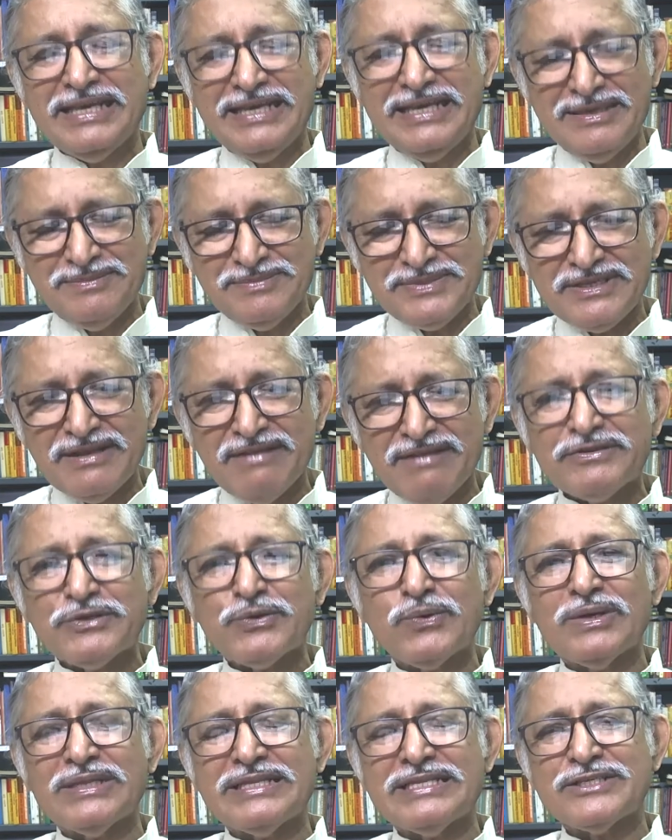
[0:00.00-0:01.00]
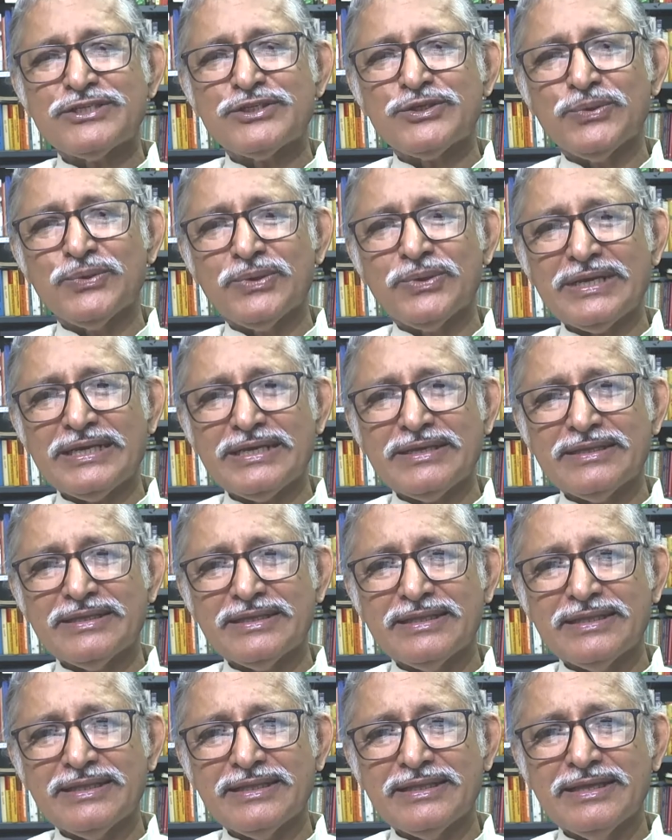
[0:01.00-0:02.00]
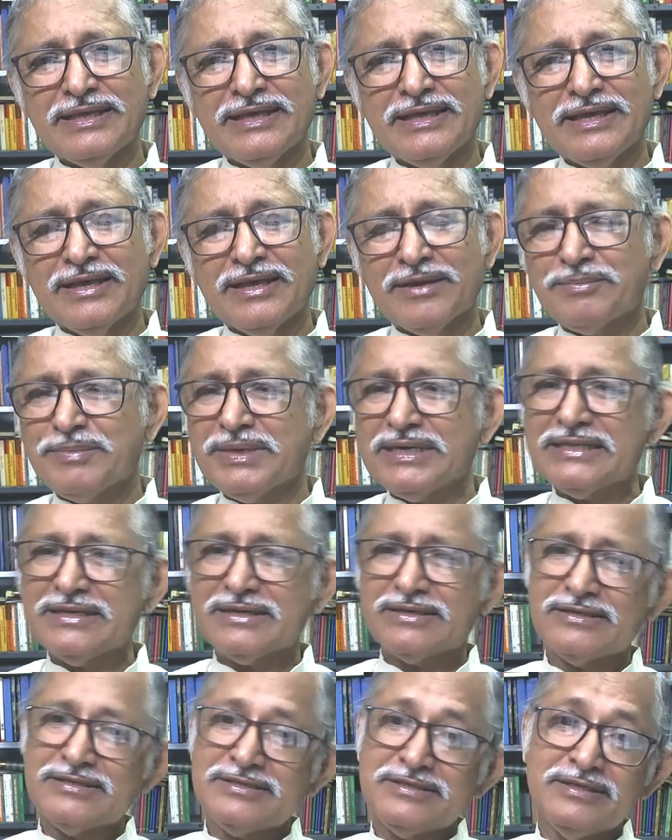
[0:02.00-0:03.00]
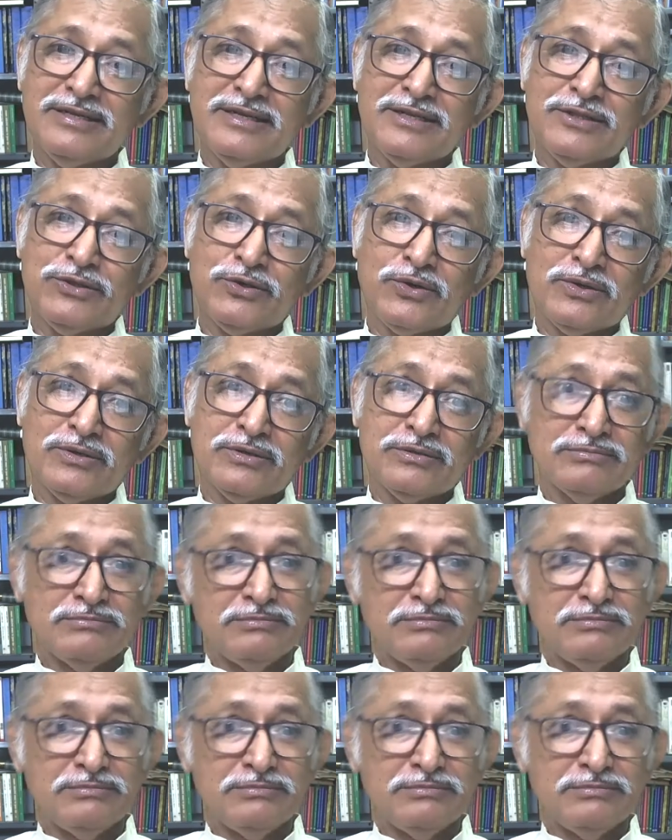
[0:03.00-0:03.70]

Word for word: He himself told this story. But the Christian thought,